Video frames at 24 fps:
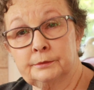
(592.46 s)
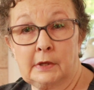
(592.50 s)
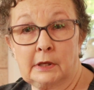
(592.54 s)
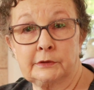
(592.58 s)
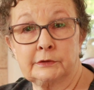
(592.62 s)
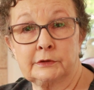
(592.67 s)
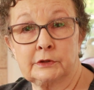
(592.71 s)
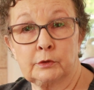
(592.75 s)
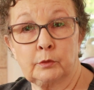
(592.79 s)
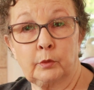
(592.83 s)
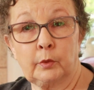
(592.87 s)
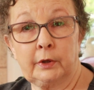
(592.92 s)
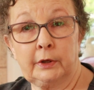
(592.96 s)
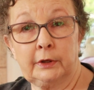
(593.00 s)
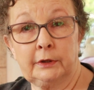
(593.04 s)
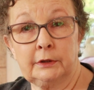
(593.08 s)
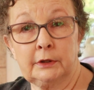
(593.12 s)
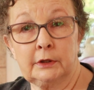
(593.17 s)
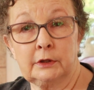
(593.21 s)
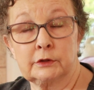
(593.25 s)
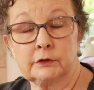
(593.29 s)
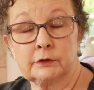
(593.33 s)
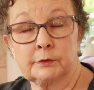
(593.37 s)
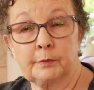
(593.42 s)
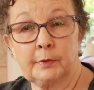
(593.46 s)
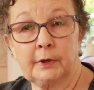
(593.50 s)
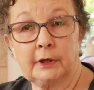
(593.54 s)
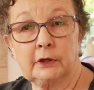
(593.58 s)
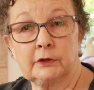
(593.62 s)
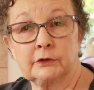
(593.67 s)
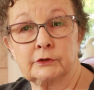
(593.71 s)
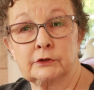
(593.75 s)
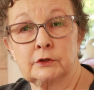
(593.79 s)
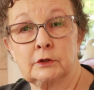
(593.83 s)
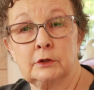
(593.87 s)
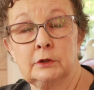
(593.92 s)
that's the way it is,
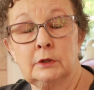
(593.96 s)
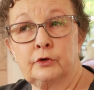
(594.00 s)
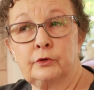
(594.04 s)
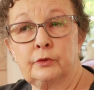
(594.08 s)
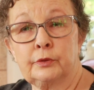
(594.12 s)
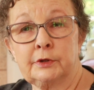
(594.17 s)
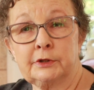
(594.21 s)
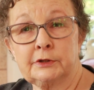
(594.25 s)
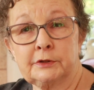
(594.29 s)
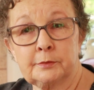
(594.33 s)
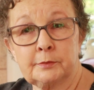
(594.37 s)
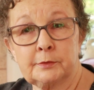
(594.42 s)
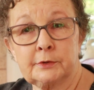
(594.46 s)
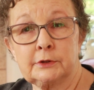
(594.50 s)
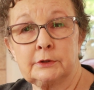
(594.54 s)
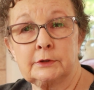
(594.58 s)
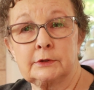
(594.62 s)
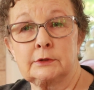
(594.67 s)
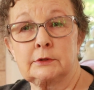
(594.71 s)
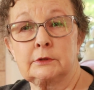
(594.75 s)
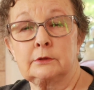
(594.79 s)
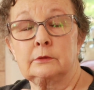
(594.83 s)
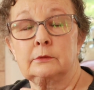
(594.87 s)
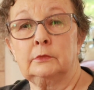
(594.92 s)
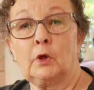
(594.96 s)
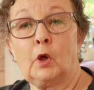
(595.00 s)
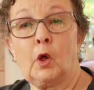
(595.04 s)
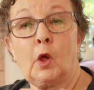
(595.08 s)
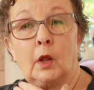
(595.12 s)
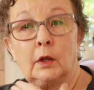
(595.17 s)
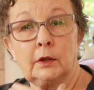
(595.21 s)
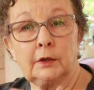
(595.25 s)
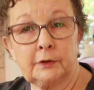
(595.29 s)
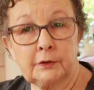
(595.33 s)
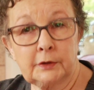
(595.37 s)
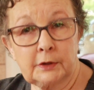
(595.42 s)
because Christmas, the
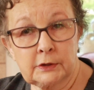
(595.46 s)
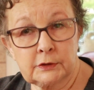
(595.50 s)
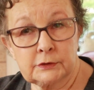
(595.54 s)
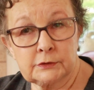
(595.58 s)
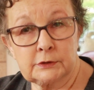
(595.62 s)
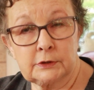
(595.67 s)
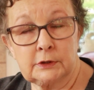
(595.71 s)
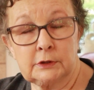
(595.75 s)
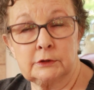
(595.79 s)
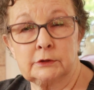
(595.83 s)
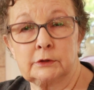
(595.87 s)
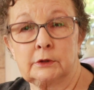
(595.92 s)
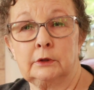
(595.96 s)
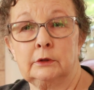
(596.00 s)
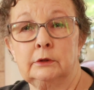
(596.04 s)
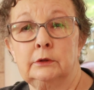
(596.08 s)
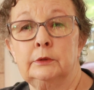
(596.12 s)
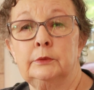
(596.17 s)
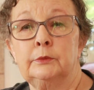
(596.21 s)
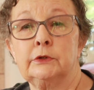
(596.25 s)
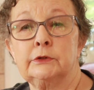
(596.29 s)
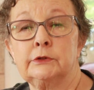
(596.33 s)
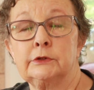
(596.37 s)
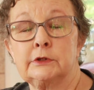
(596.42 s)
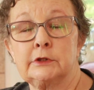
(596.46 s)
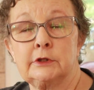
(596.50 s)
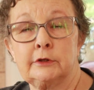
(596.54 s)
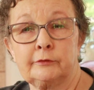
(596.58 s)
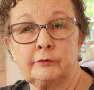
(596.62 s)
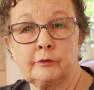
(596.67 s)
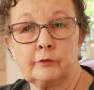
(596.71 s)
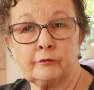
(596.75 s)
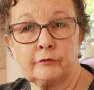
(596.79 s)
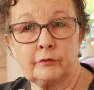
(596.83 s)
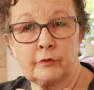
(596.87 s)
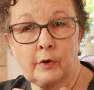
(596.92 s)
holiday season, is
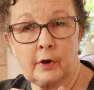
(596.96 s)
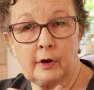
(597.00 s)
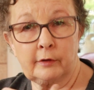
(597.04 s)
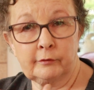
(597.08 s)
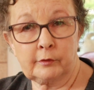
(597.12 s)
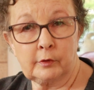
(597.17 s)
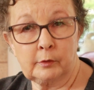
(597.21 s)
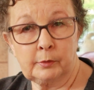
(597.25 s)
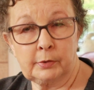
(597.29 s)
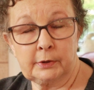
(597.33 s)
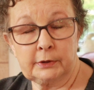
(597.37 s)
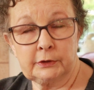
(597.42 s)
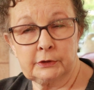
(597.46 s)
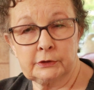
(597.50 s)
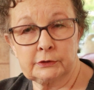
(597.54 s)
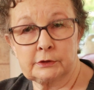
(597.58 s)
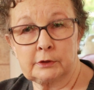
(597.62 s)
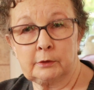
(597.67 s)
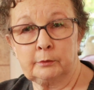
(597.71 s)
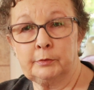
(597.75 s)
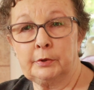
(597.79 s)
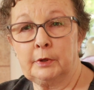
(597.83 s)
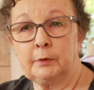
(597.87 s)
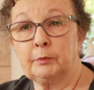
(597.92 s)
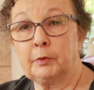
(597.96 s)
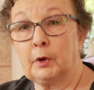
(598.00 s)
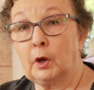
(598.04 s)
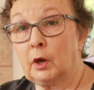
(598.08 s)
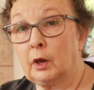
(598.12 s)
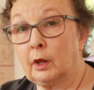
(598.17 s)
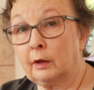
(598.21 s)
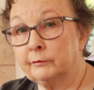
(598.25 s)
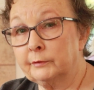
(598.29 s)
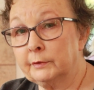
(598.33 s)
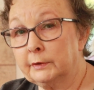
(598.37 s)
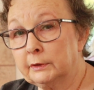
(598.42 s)
different for everybody. Some people
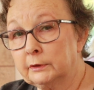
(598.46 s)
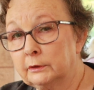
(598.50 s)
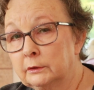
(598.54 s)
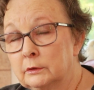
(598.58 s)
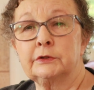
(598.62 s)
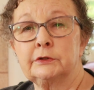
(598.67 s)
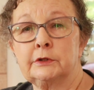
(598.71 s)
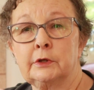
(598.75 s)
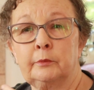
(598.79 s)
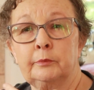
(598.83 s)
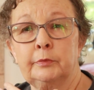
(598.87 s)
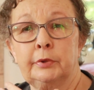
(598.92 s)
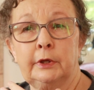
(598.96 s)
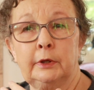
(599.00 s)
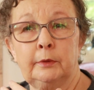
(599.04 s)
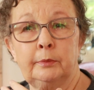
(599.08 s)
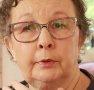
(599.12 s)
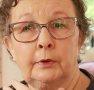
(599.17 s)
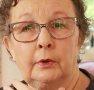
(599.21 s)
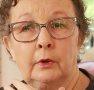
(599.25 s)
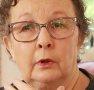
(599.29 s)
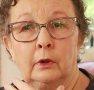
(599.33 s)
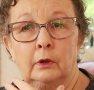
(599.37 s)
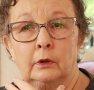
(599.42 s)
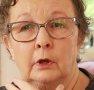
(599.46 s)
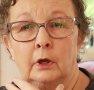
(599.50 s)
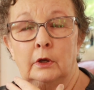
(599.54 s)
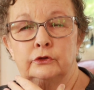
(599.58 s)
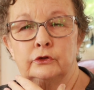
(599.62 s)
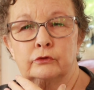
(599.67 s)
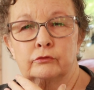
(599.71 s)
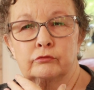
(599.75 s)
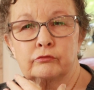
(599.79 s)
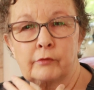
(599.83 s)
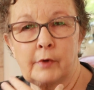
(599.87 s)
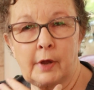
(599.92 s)
love it. Some people
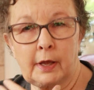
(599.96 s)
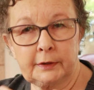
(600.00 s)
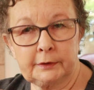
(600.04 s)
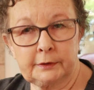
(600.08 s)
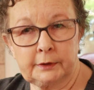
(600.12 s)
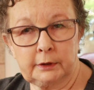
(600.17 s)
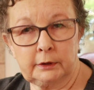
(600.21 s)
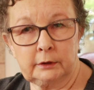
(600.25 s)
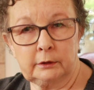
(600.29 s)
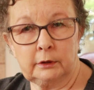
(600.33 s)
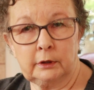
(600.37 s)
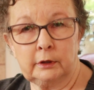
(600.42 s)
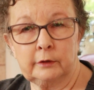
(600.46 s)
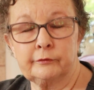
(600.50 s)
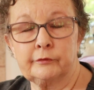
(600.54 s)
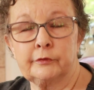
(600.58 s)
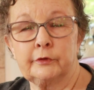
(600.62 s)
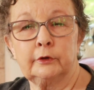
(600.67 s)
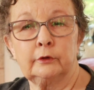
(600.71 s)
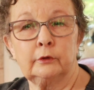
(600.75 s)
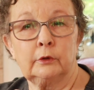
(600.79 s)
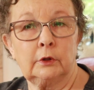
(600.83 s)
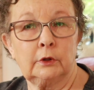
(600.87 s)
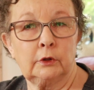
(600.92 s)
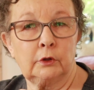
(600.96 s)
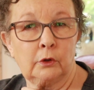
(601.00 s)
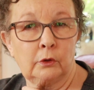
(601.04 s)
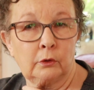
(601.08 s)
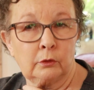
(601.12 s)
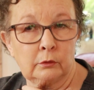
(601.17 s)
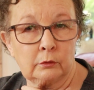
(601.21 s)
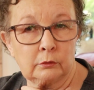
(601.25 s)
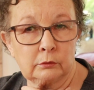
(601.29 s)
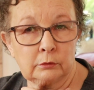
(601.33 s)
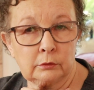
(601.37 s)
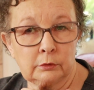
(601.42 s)
dread it if they're
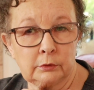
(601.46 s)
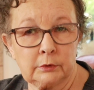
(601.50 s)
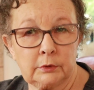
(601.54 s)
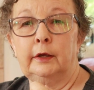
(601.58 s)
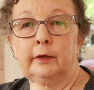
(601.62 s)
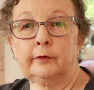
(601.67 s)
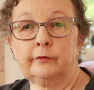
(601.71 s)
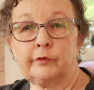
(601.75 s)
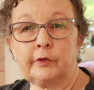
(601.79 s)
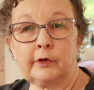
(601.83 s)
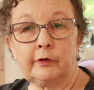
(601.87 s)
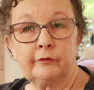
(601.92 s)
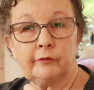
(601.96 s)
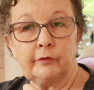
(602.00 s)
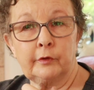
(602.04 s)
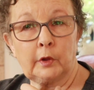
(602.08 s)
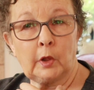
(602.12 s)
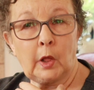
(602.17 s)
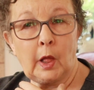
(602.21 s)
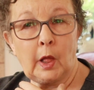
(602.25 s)
alone, if they feel